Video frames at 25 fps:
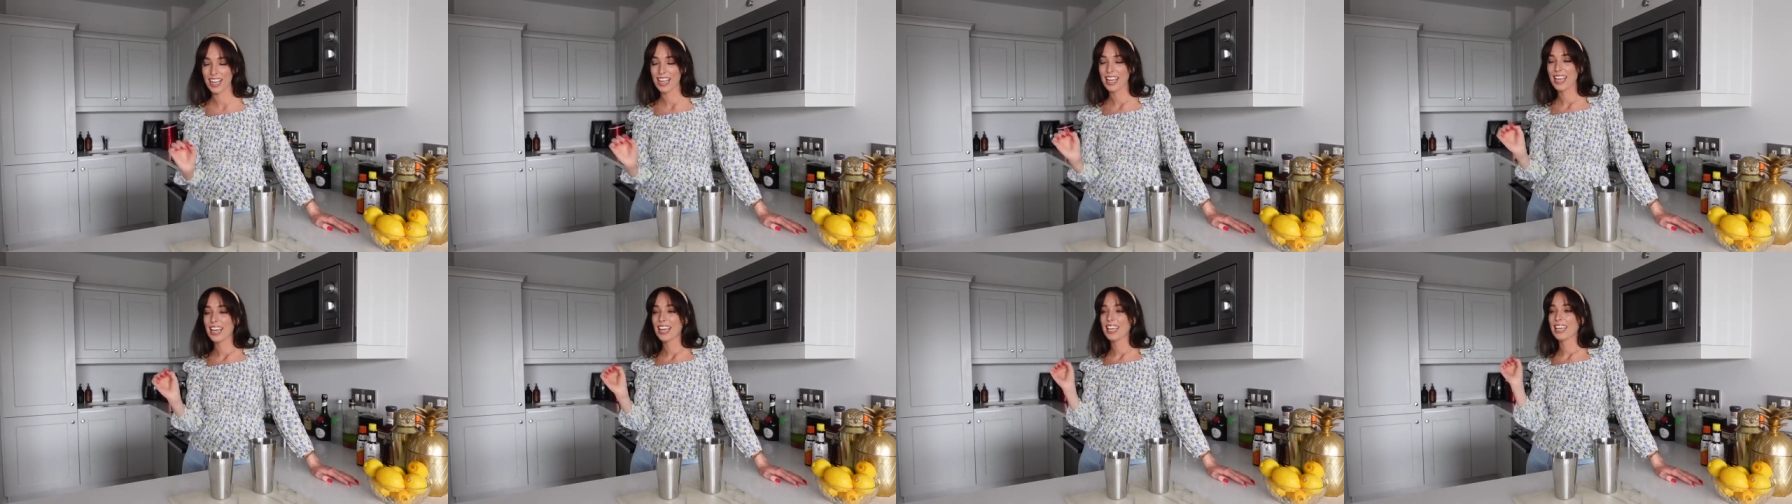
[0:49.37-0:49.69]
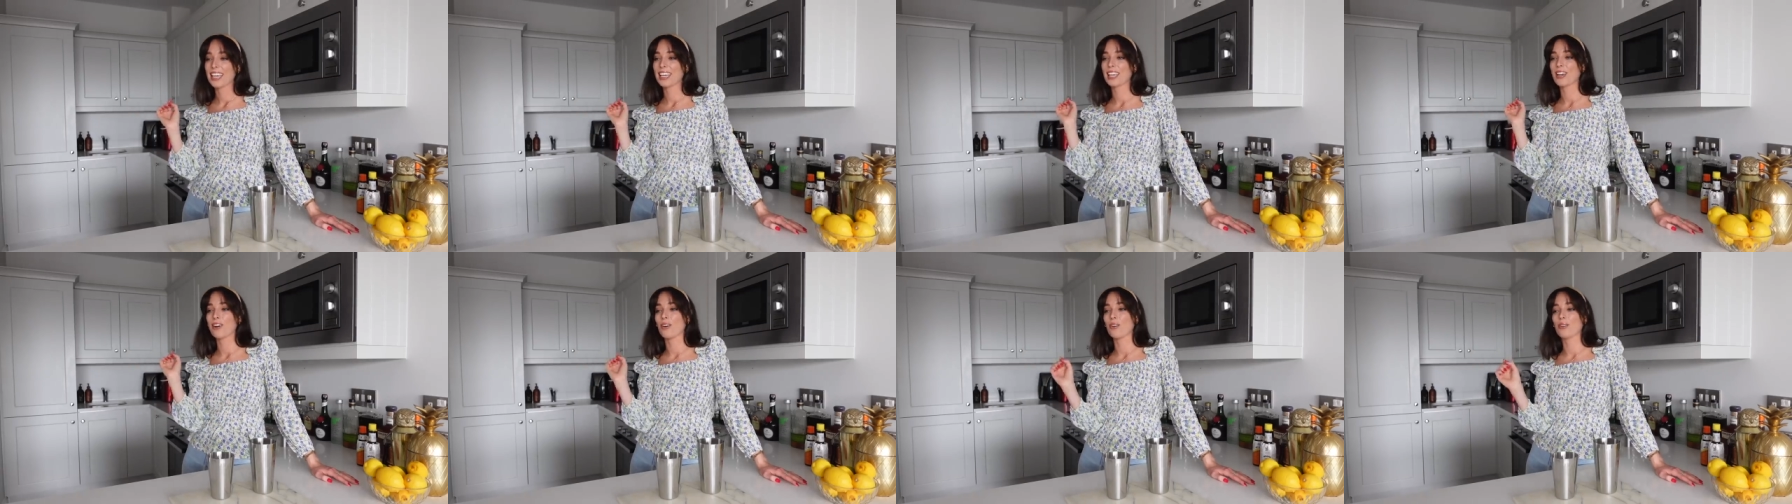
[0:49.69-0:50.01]

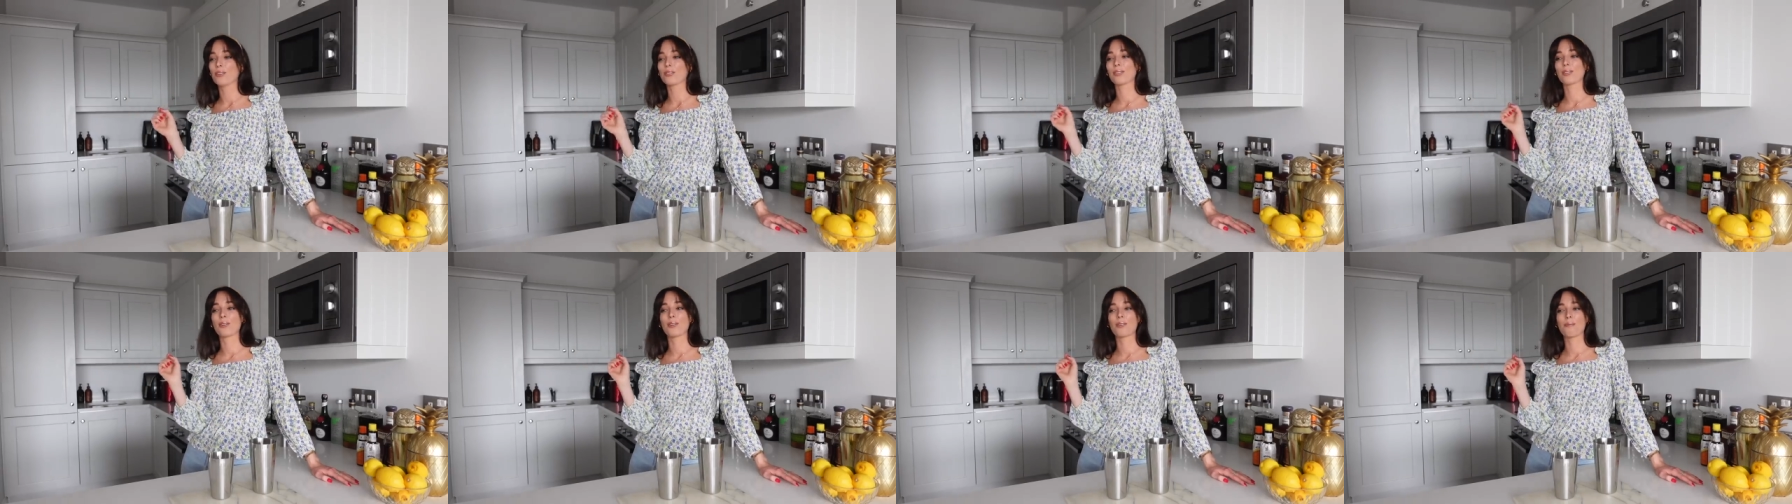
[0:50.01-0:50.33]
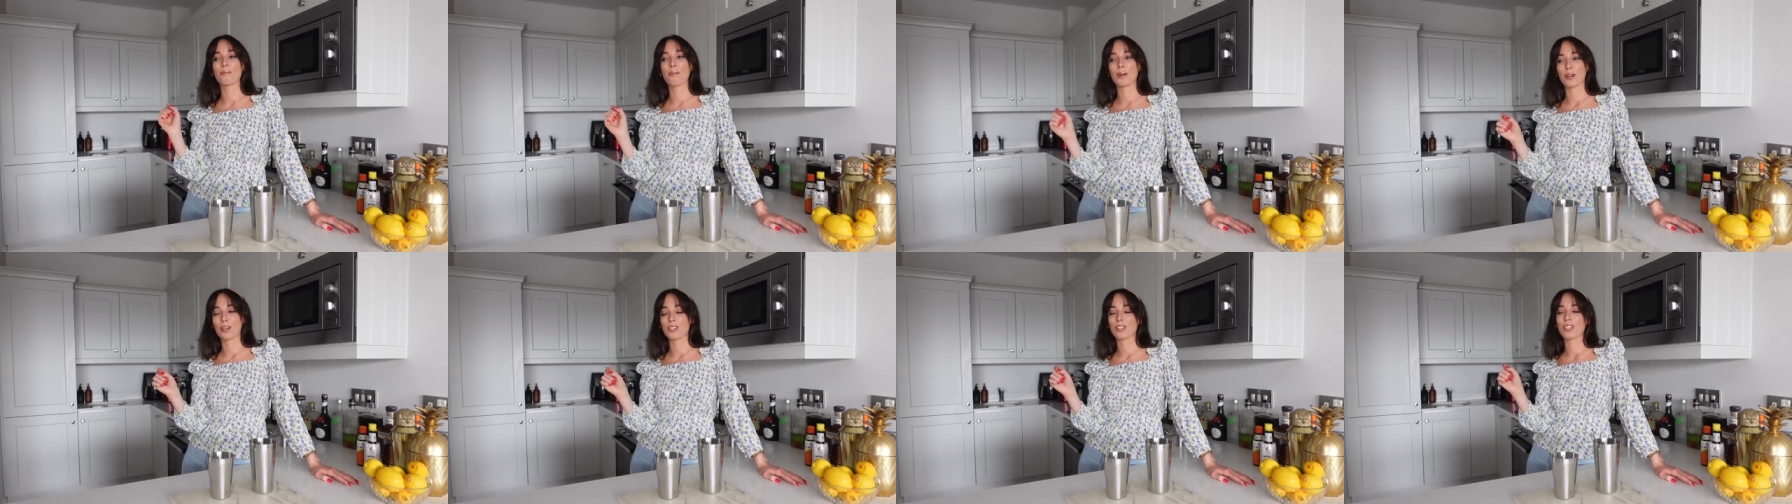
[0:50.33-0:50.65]
He also
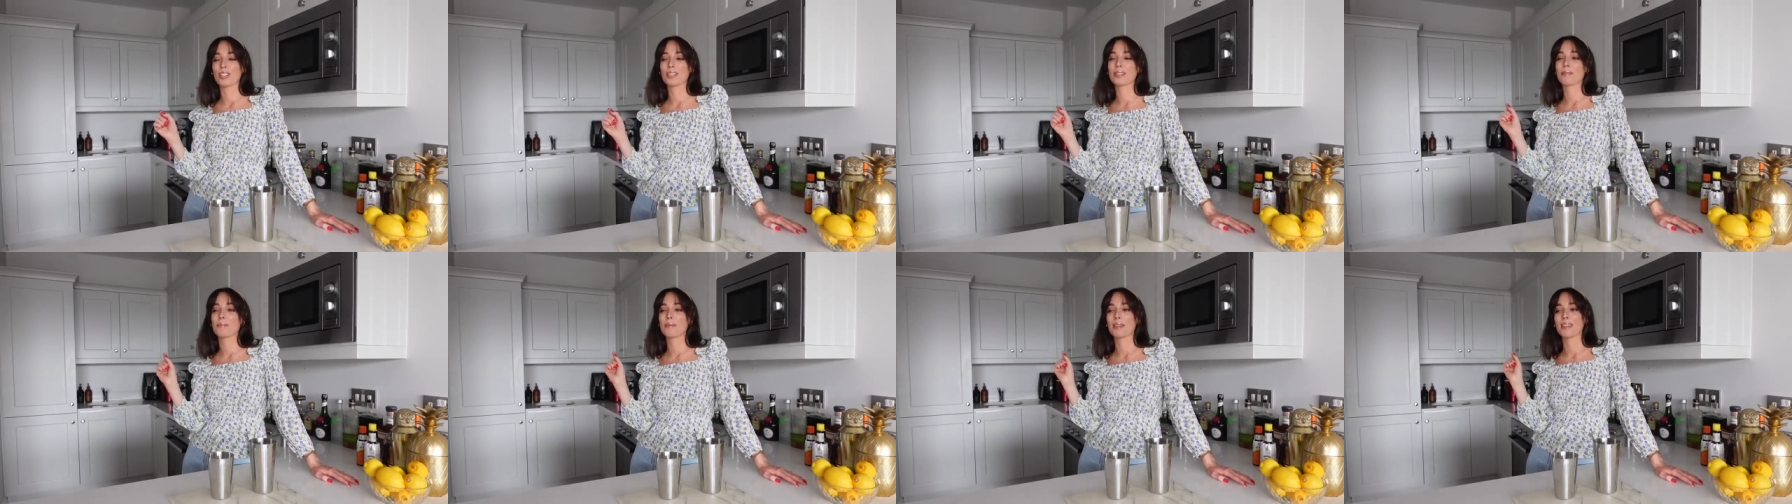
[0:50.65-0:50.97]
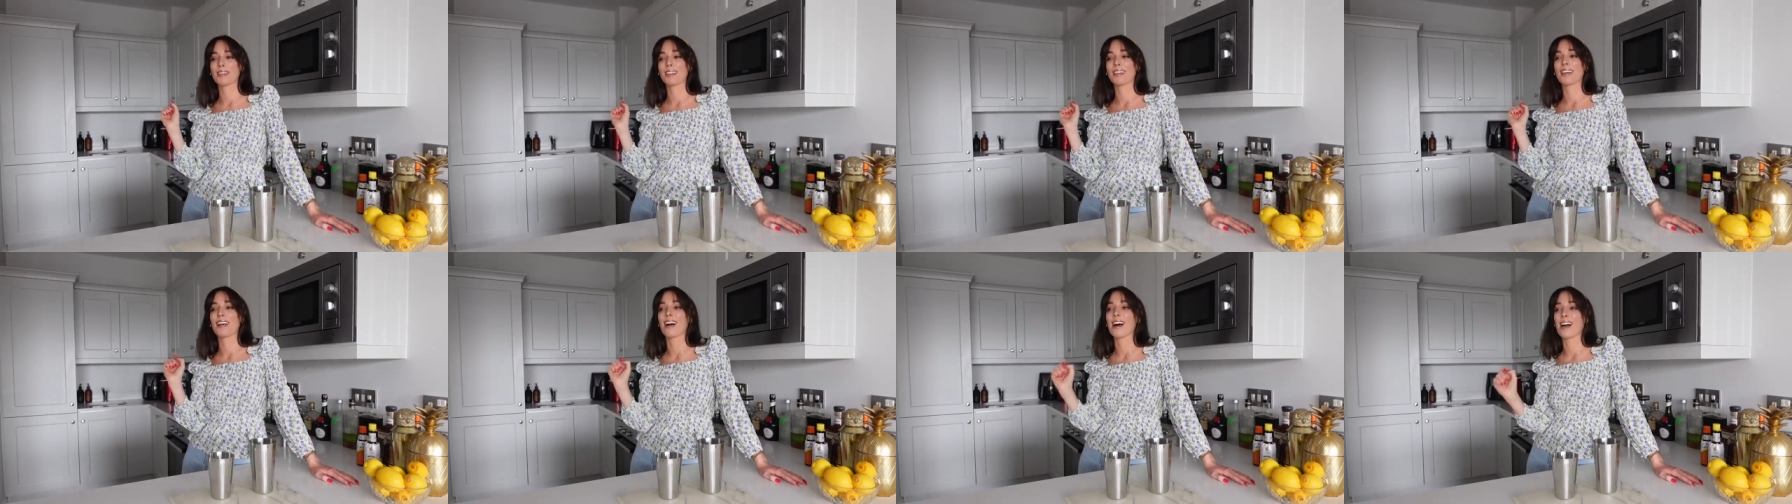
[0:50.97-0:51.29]
purchased me the